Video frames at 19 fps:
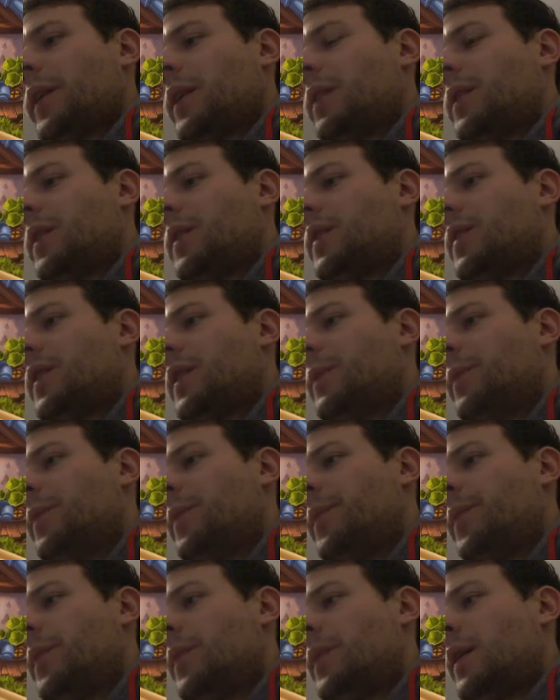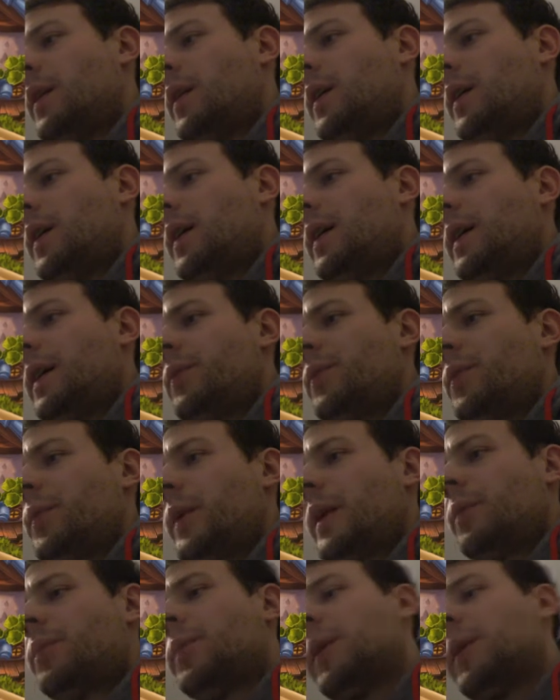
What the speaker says: Let's see. I haven't played